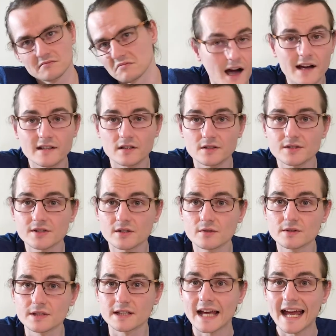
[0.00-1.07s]
I had also
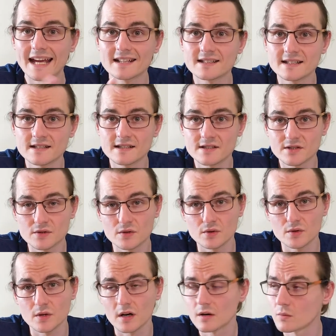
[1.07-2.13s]
the
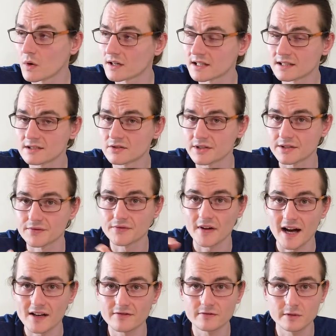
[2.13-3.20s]

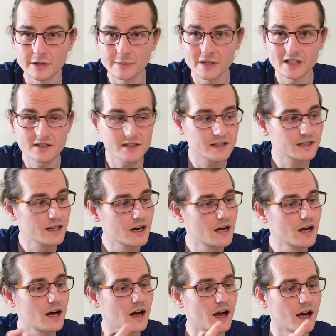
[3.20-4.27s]
18-105 millimeter,
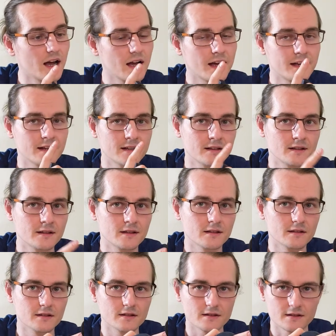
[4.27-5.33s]
and
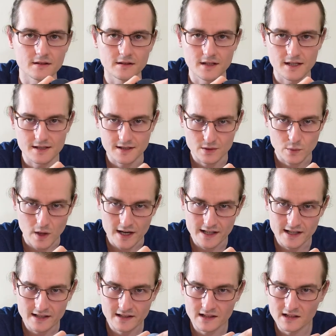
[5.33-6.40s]
this wide
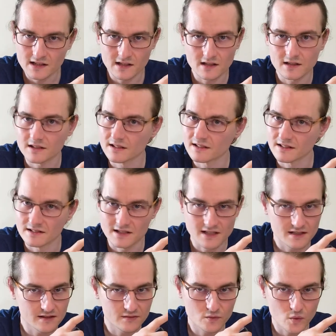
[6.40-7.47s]
angle
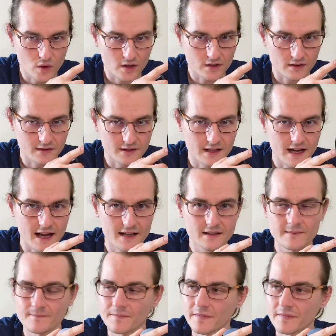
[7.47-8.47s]
didn't work on that.